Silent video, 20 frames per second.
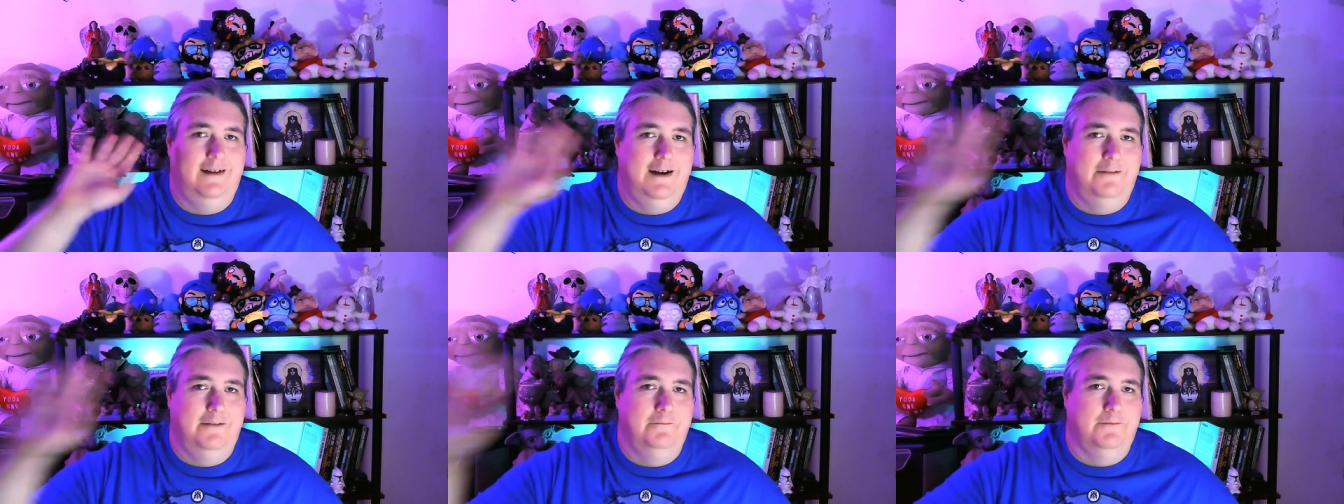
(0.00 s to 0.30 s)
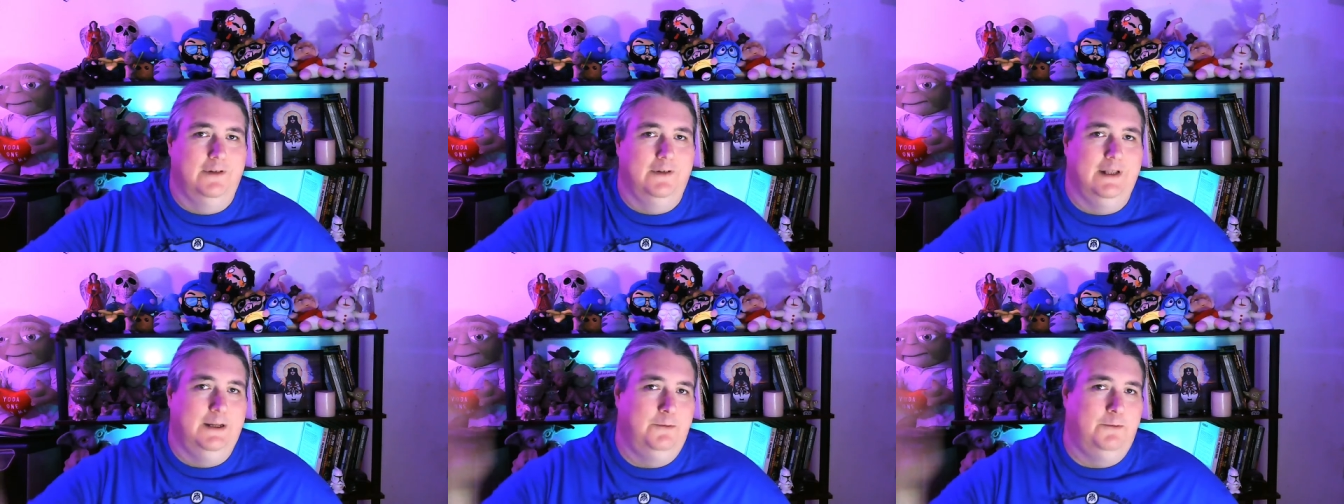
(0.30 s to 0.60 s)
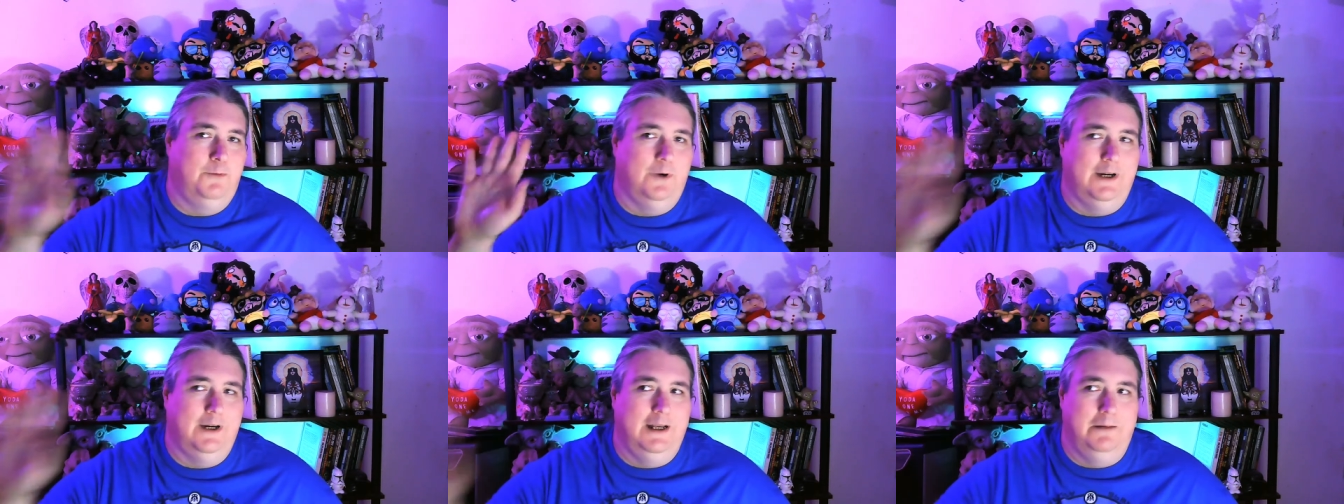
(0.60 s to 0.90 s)
I'm really
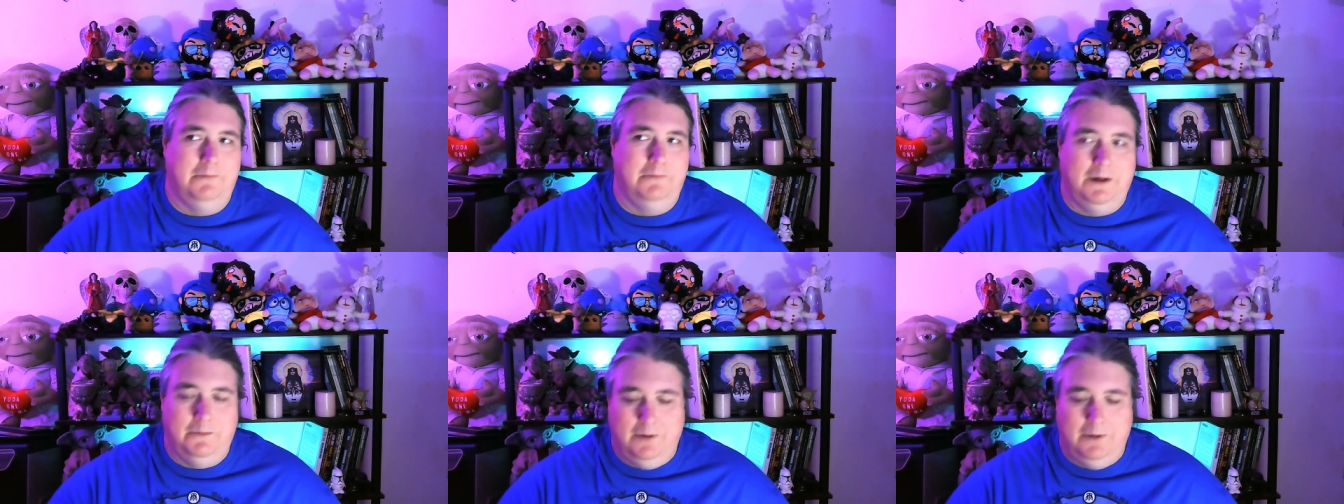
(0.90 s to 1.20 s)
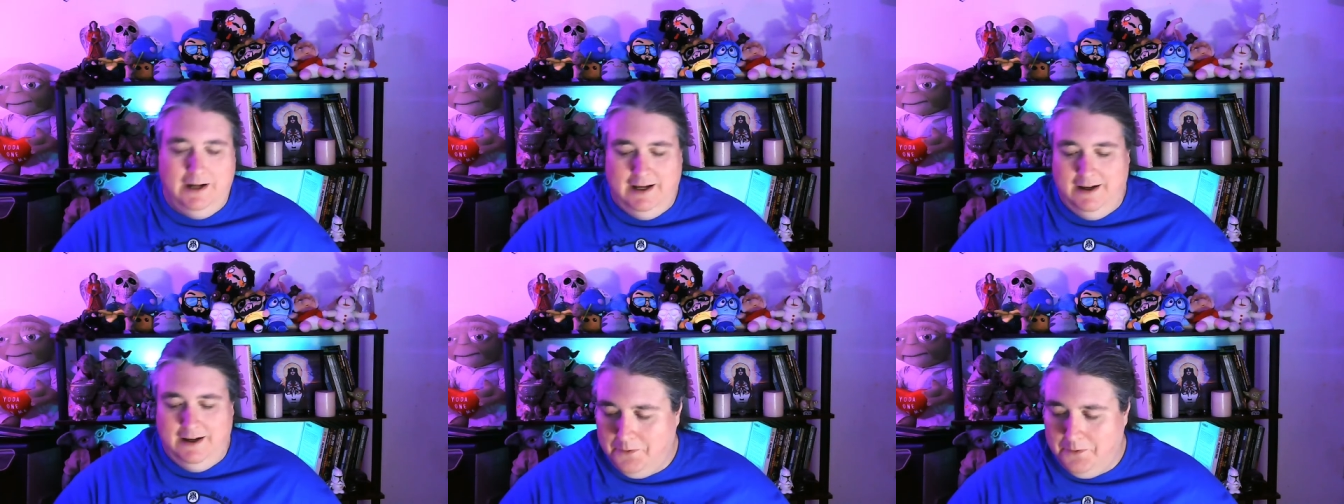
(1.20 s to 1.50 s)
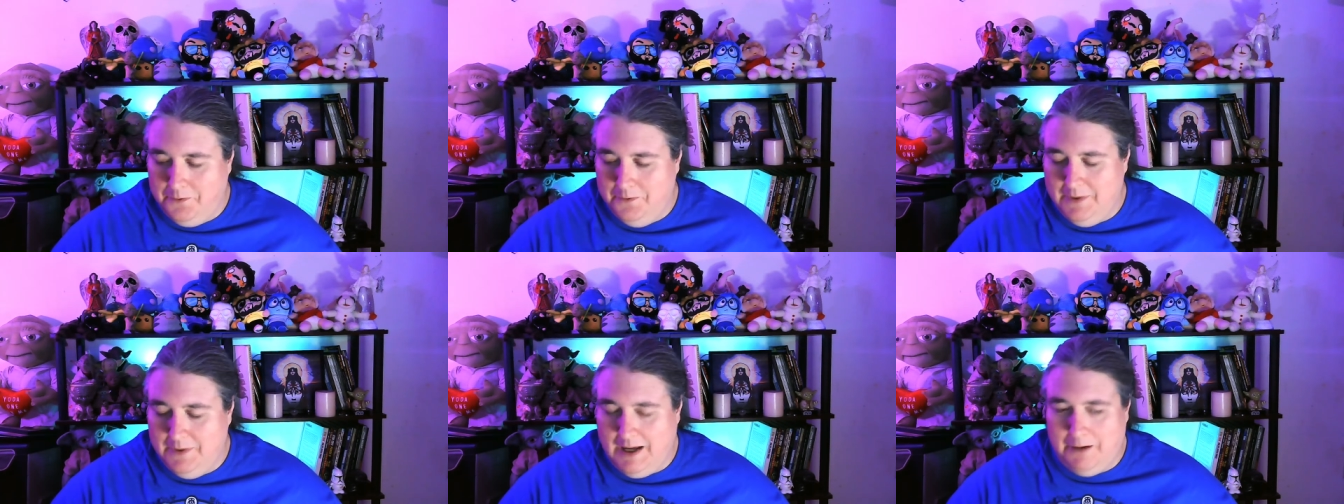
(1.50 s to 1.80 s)
working my way
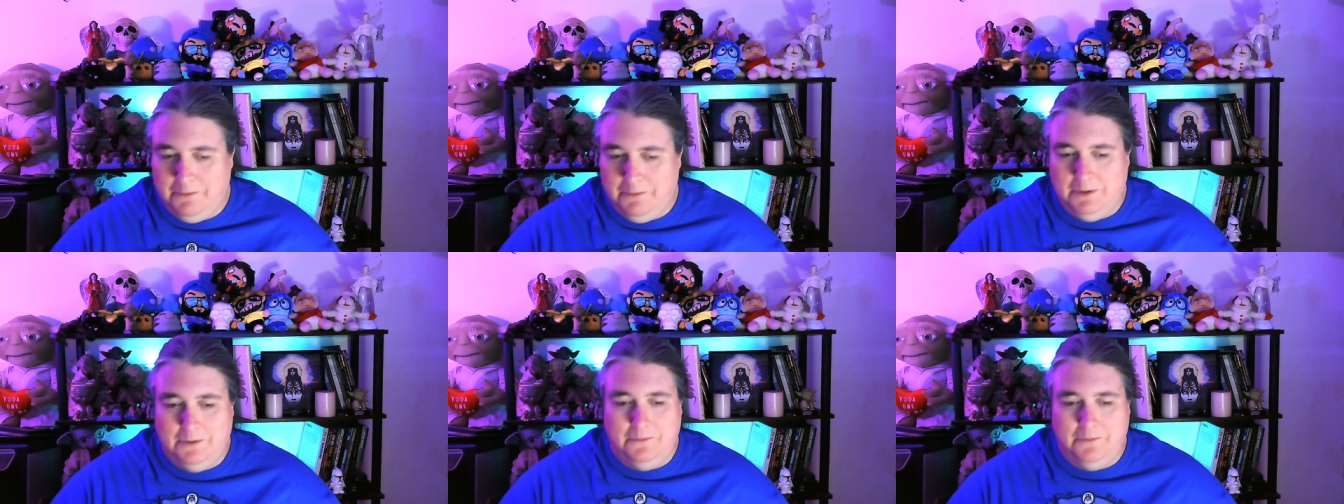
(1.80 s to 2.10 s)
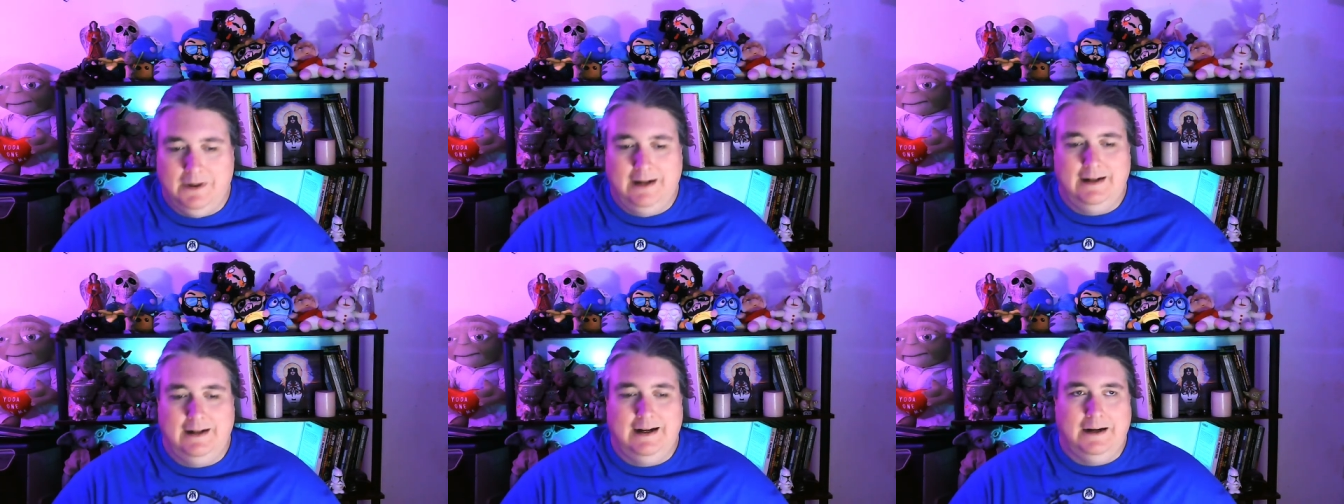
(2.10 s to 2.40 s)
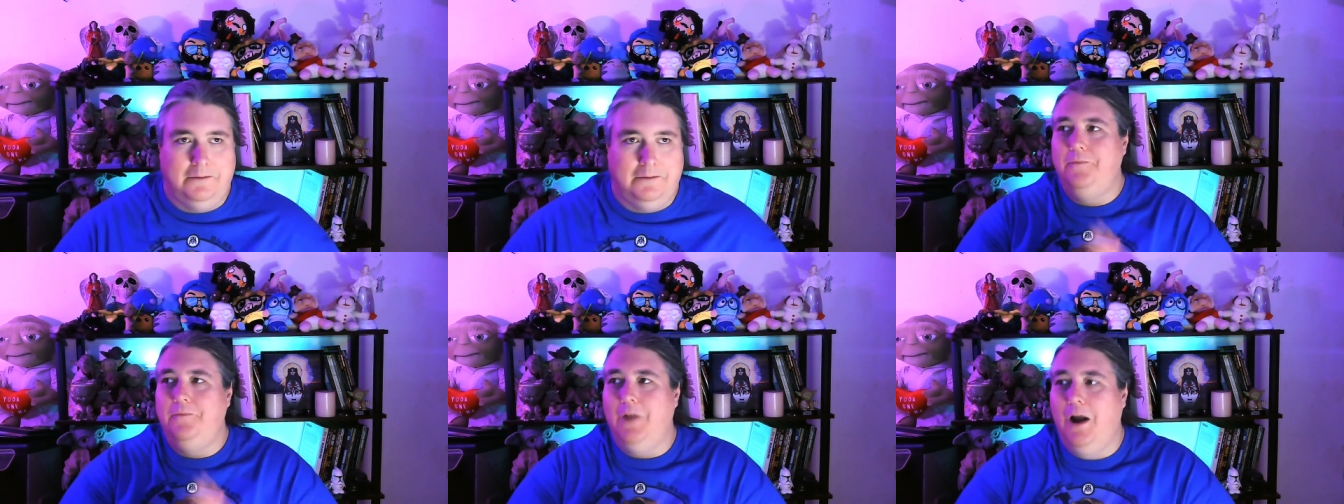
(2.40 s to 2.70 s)
through that one right
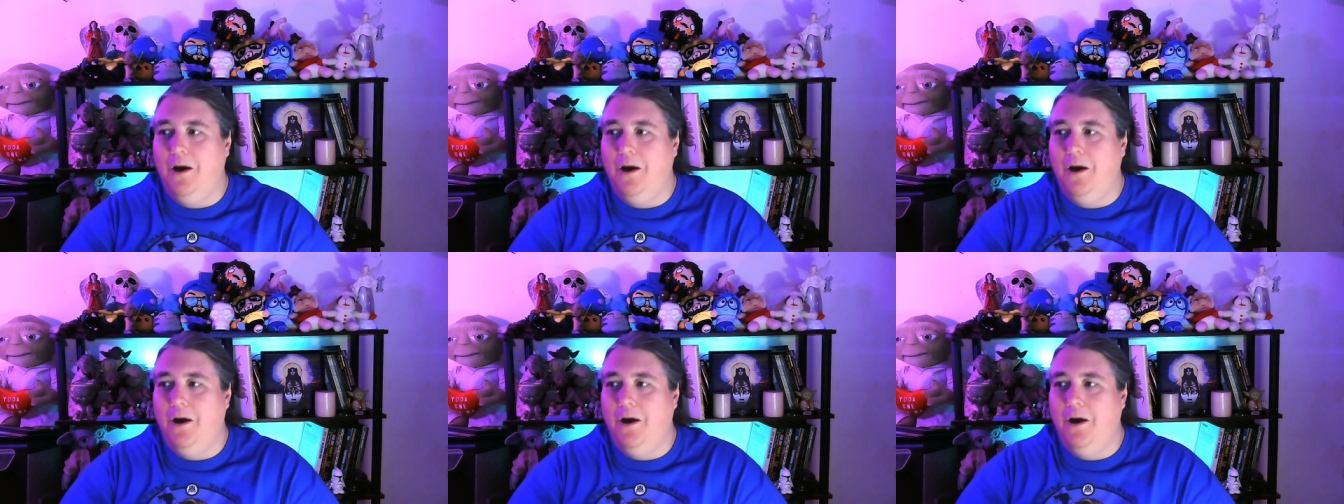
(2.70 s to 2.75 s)
now.